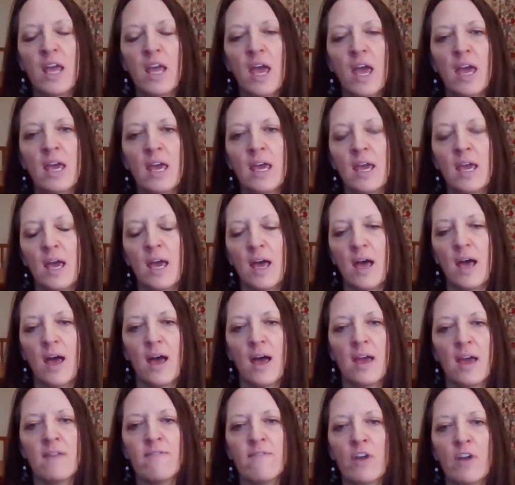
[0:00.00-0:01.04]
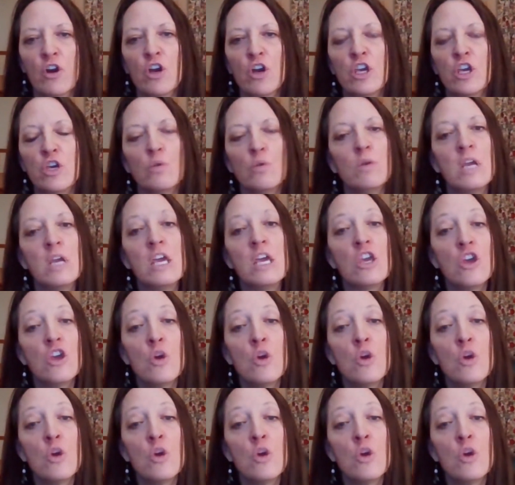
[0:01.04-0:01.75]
a very unique